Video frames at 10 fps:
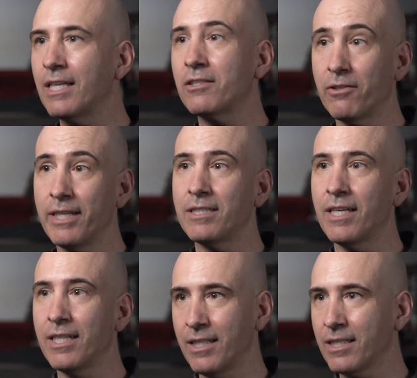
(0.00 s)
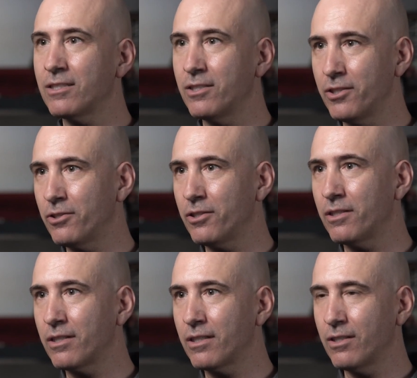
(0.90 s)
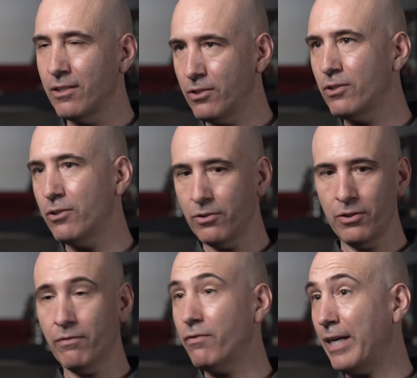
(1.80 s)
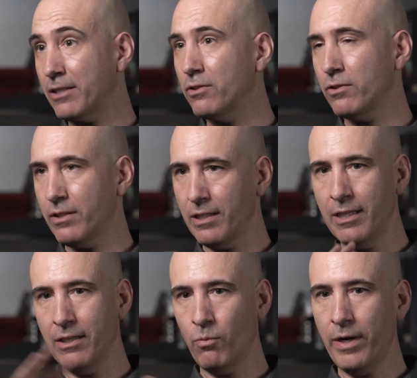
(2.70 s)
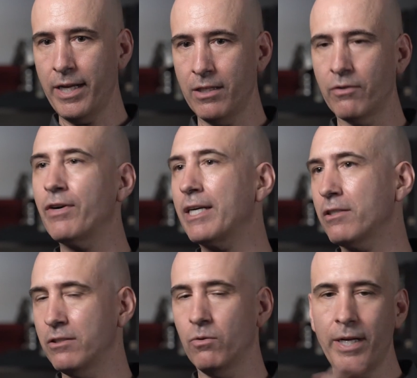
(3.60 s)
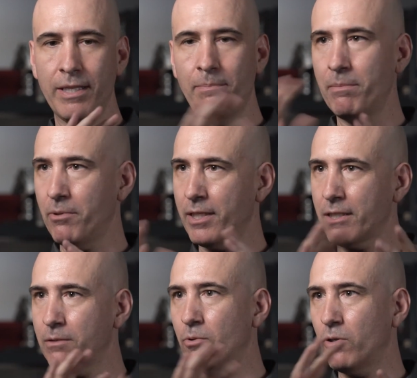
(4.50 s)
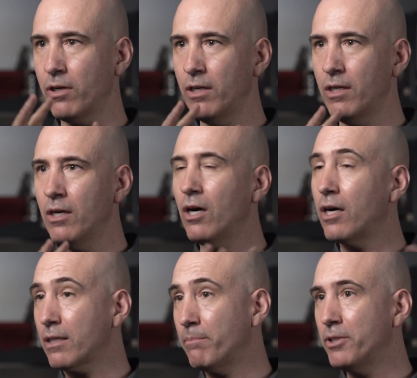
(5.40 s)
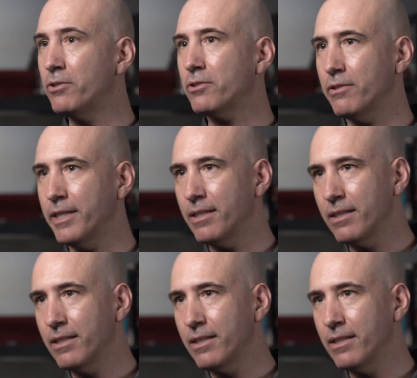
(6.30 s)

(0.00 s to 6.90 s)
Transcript: That's a great site. It links to your fractal in a way, your fractals in a way that people can explore on a computer screen.